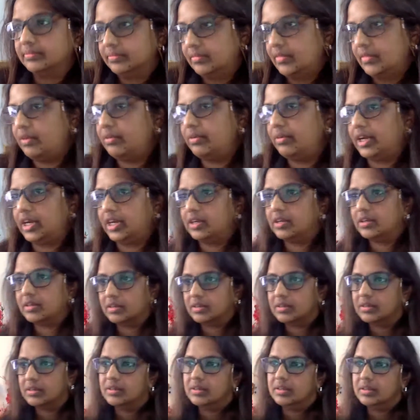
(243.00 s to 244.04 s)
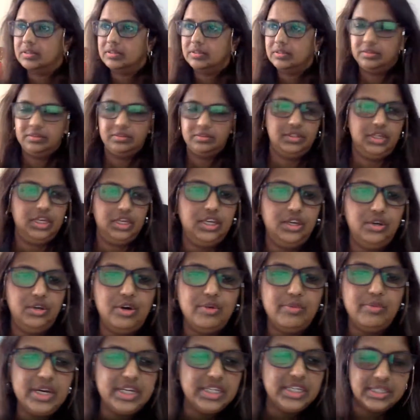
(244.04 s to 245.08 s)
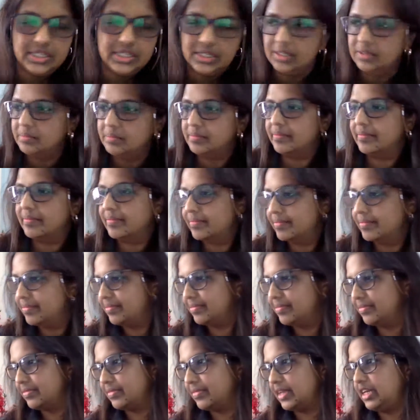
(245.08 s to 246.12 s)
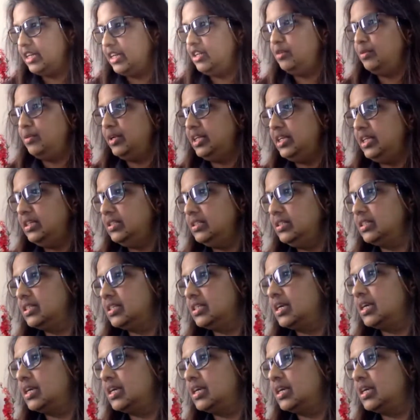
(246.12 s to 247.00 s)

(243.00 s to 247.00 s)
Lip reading: Okay. Thank you, Abbas. Anyone else?